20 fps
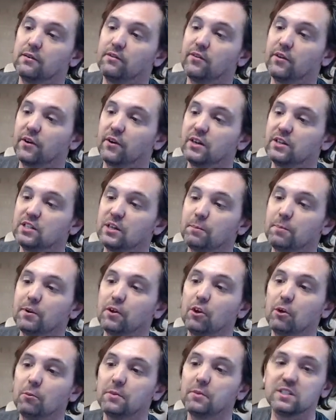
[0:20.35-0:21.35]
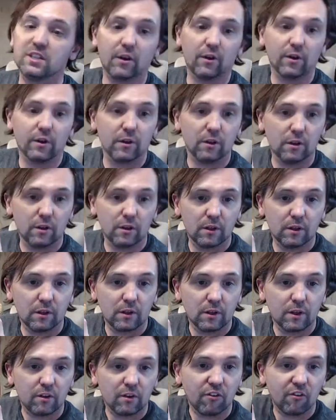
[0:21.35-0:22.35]
very typical material
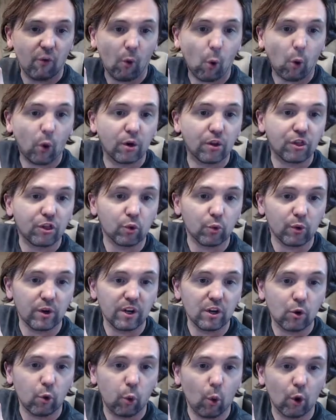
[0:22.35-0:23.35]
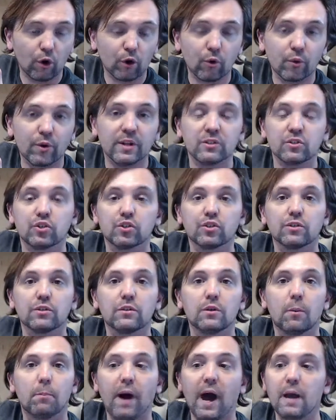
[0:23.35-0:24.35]
for three-quarter inch
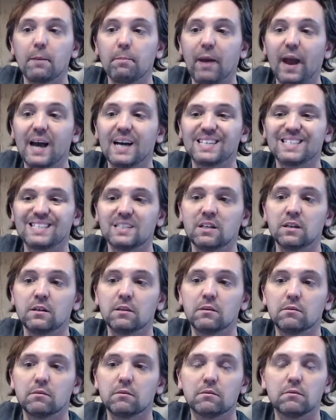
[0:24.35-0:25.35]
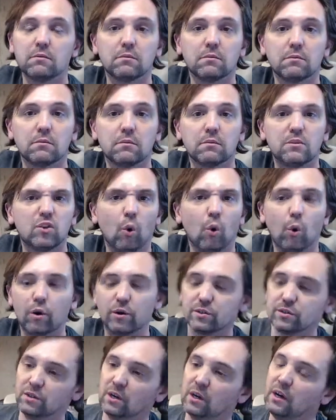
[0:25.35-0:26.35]
bypassing
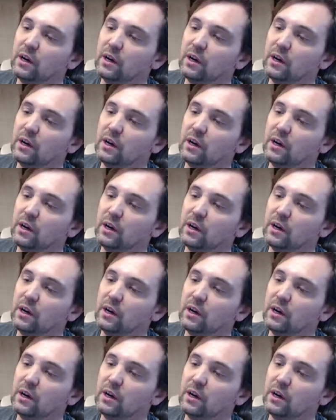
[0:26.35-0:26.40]
doors.